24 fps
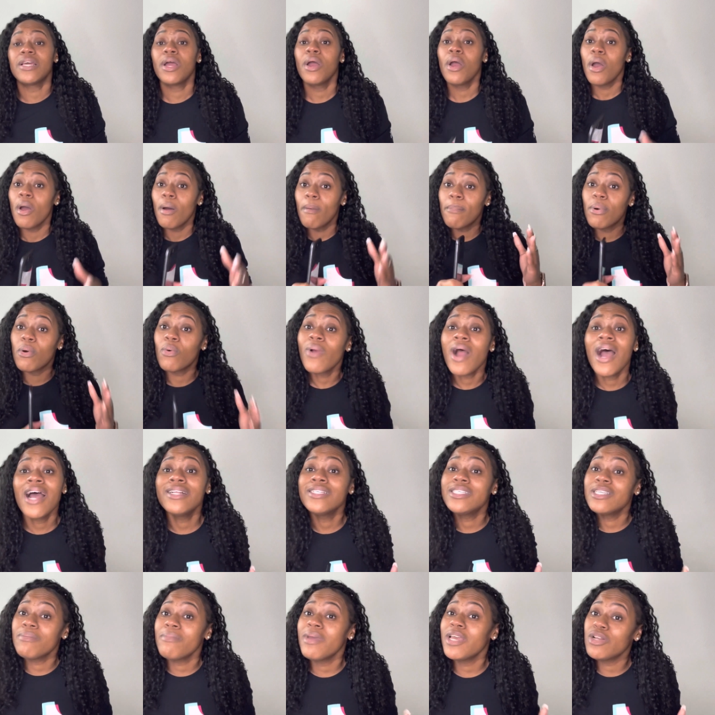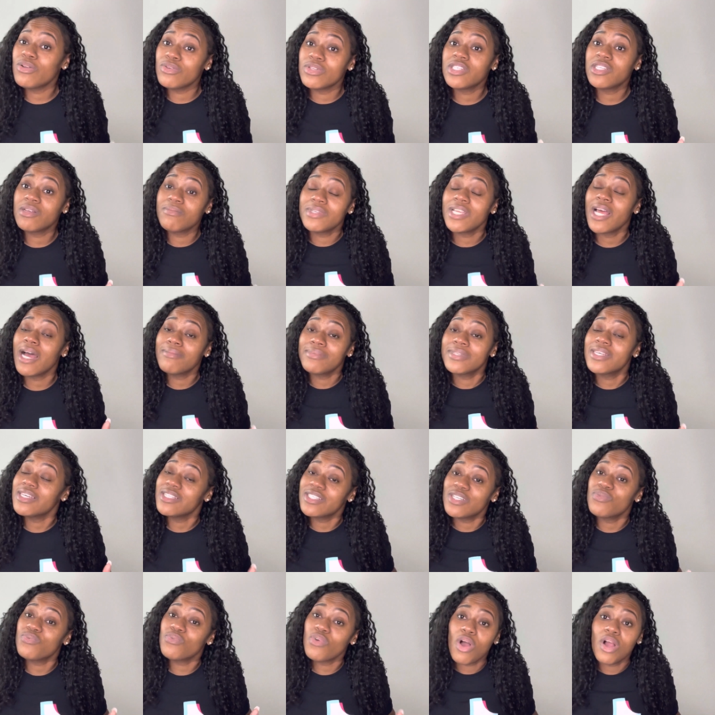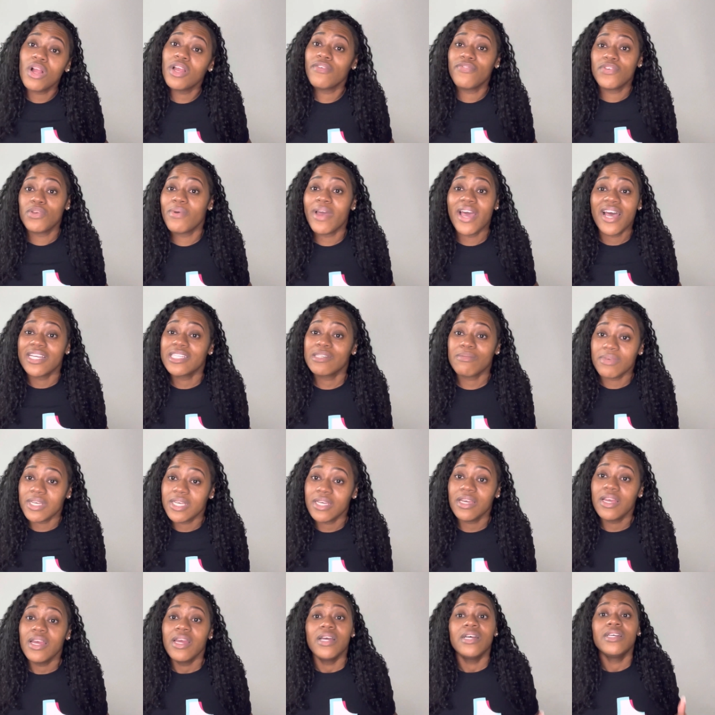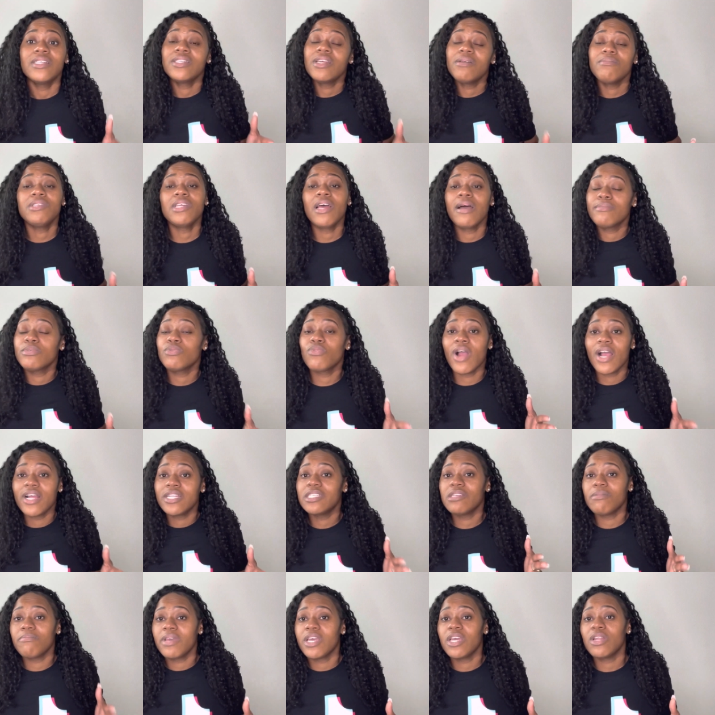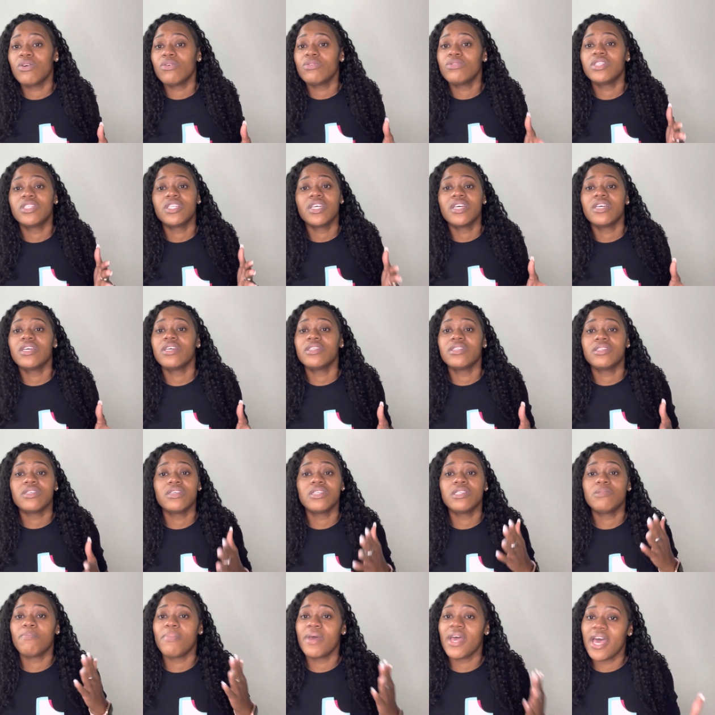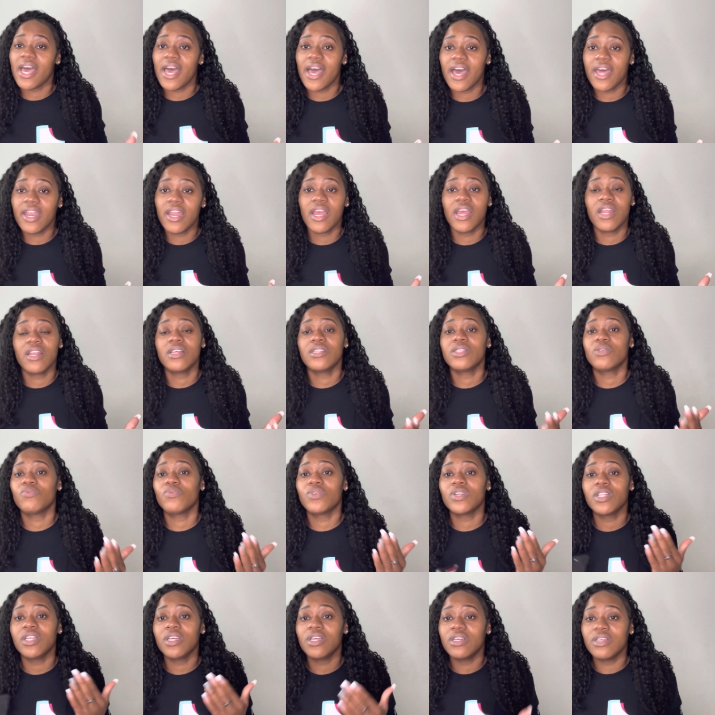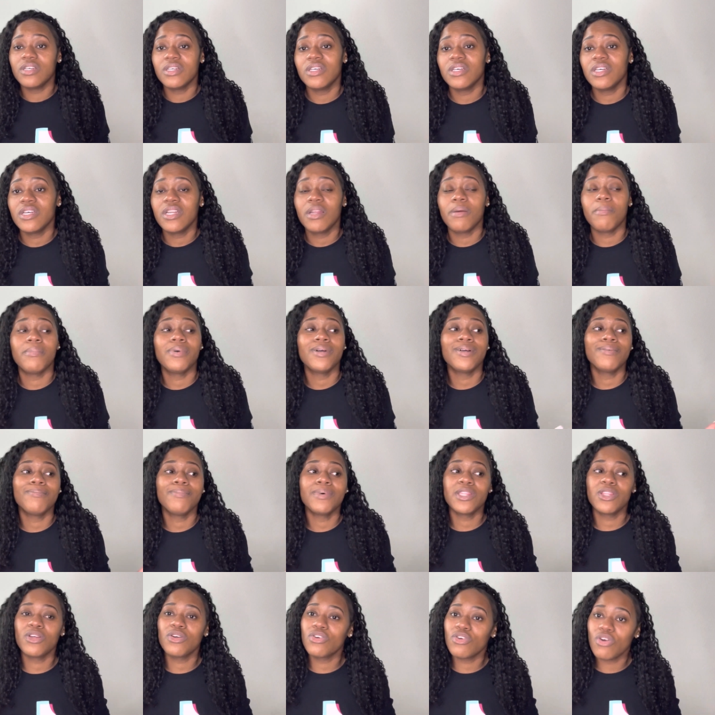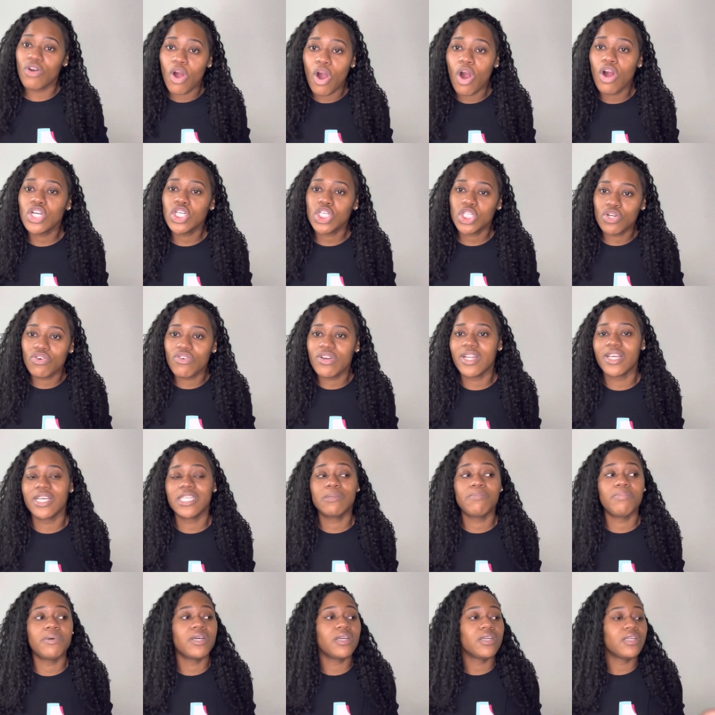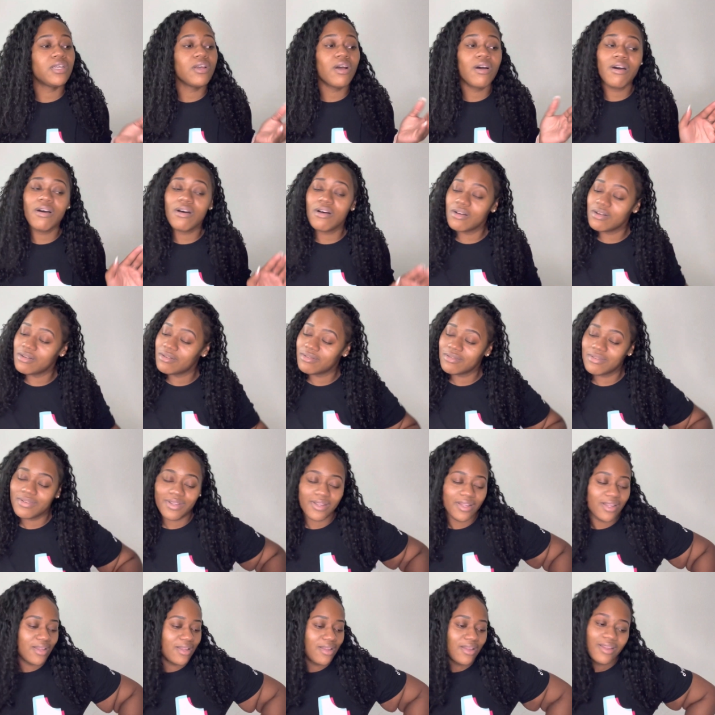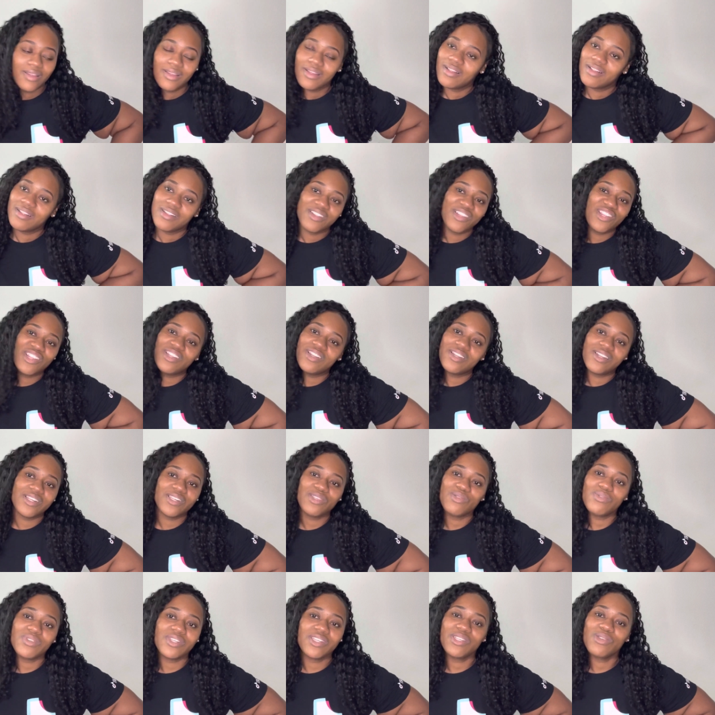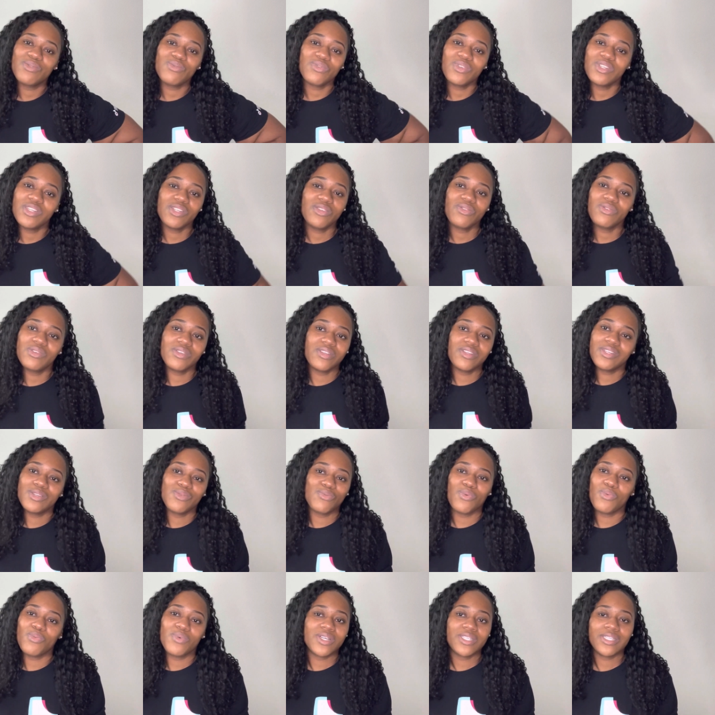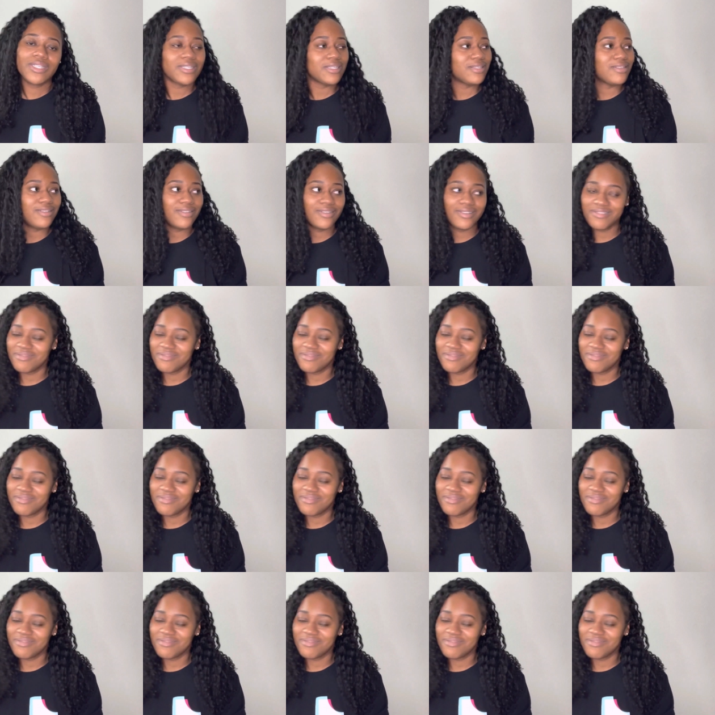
But Rotten Tomatoes sometimes gets it wrong, if you ask me. Sometimes Rotten Tomatoes says it's bad and it's really good, but they're harsh critics. But y'all, this one wasn't good.